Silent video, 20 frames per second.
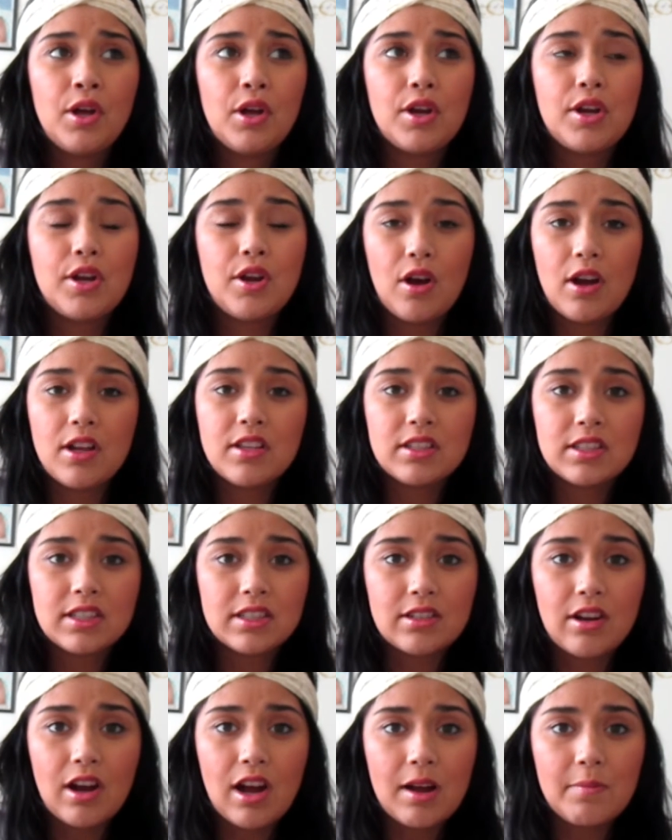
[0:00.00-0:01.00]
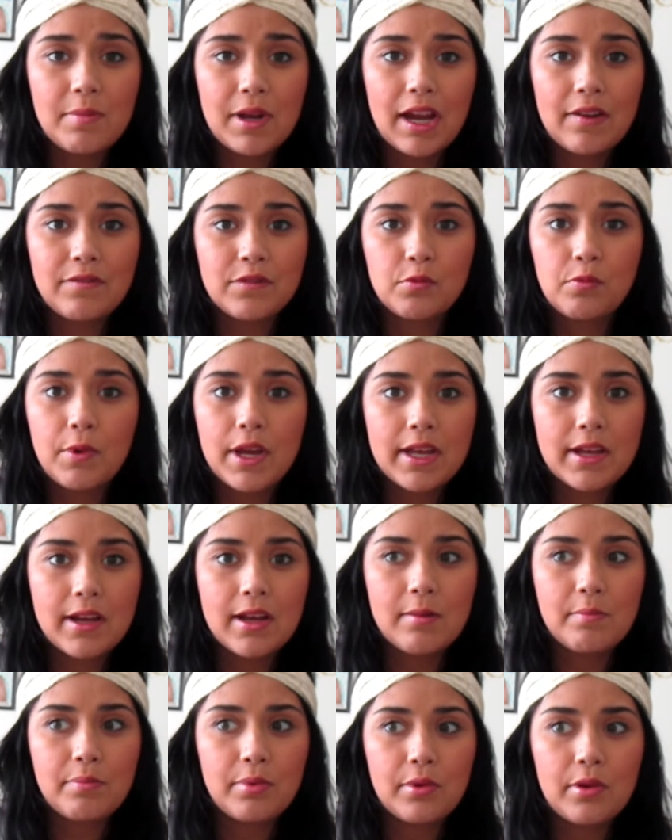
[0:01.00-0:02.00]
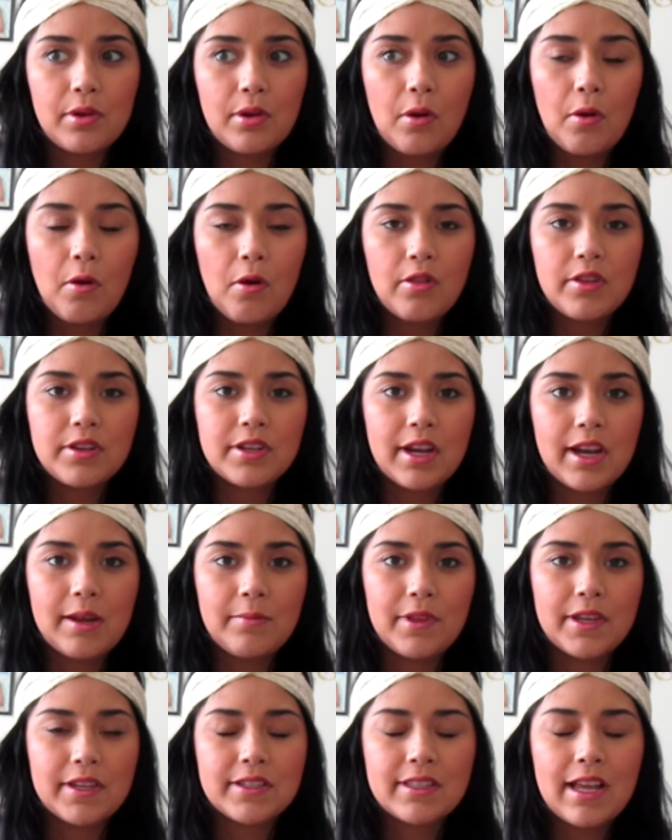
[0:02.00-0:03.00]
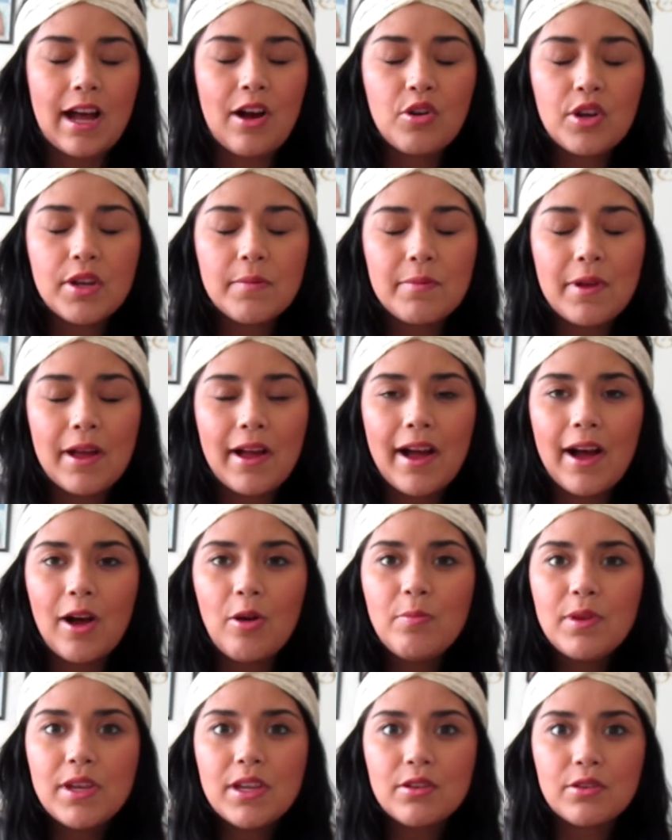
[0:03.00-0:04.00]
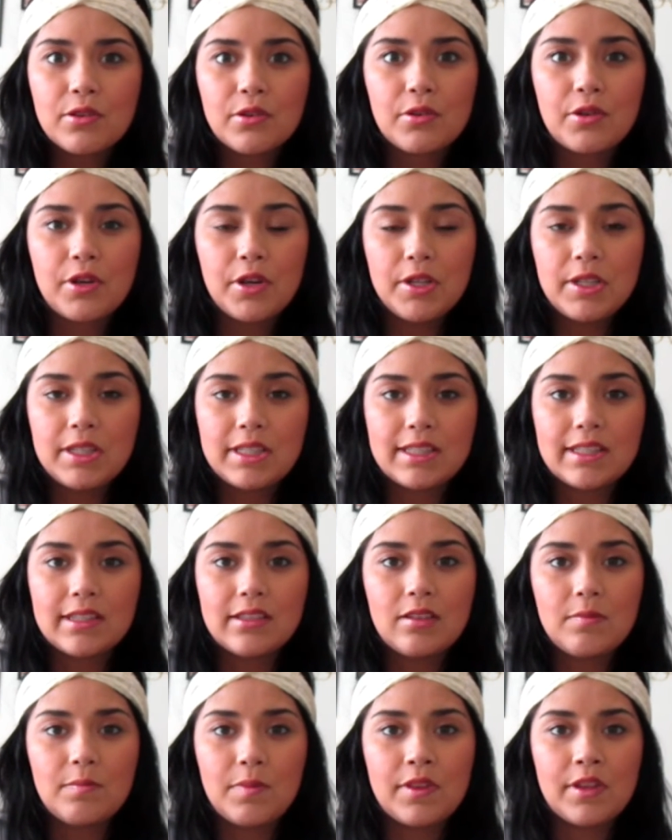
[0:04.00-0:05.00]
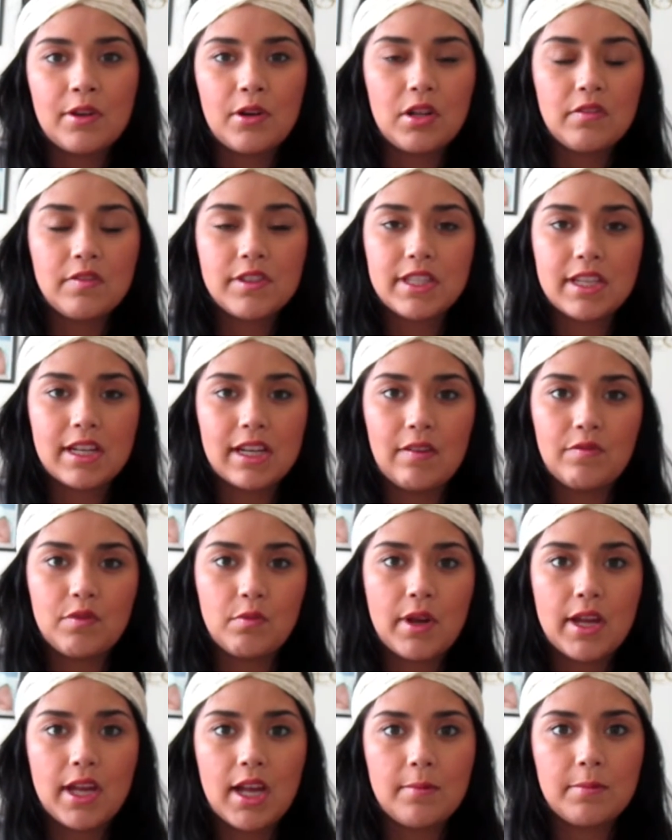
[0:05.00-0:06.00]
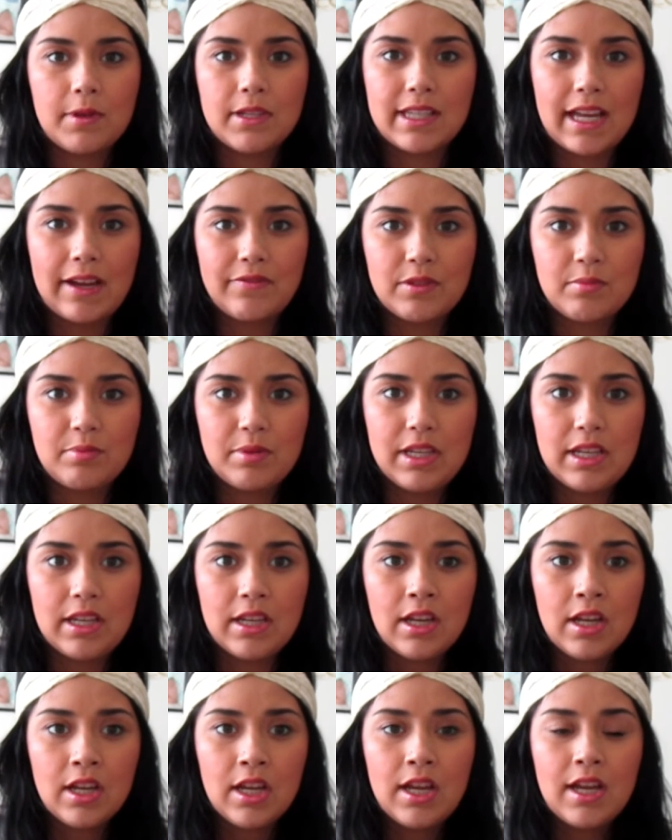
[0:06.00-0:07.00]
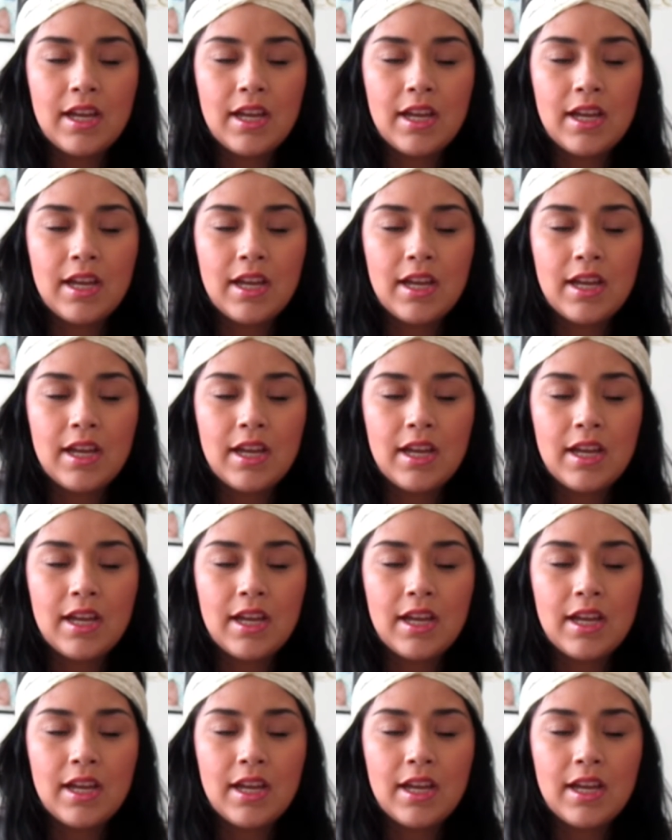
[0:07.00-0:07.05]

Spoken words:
non-stop. I have to wake up all the time. Like, I'll be in a good sleep and then all of a sudden I have to wake up because I have to pee.